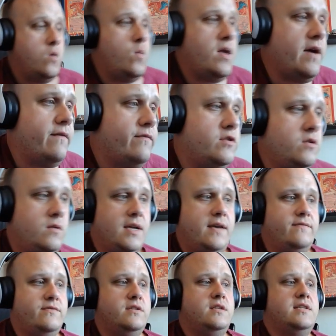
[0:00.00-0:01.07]
we have two
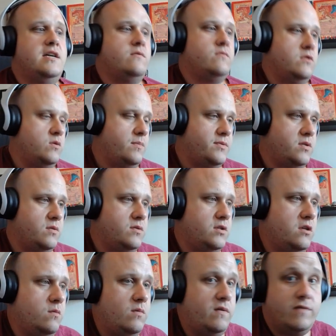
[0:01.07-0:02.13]
caves in the tower two episodes
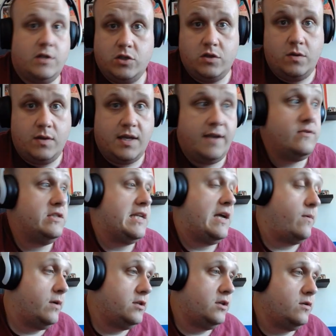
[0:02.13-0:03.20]
ago. We've done two caves, now
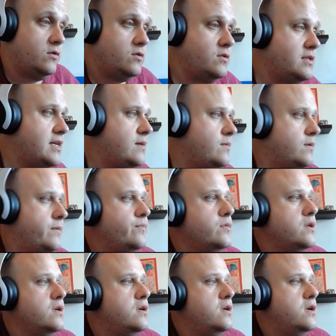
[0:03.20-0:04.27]
we're going to go do the tower
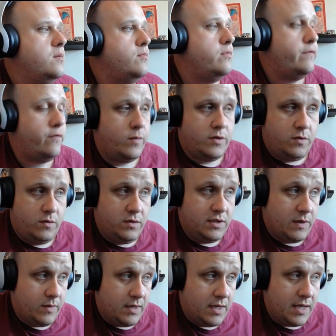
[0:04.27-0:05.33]
before we do the
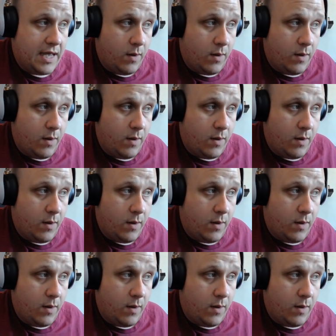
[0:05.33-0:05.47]
tower.